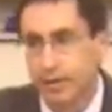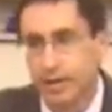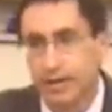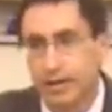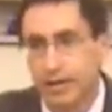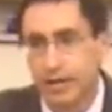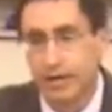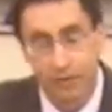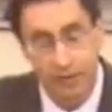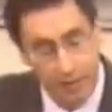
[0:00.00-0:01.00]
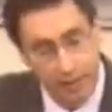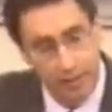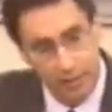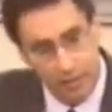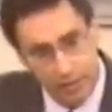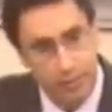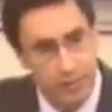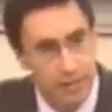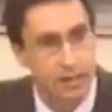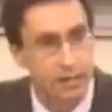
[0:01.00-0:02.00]
I think to some
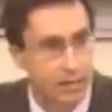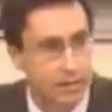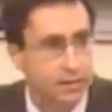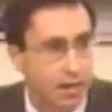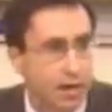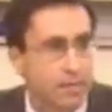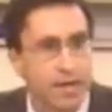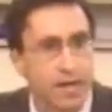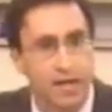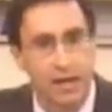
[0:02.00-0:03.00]
extent Islam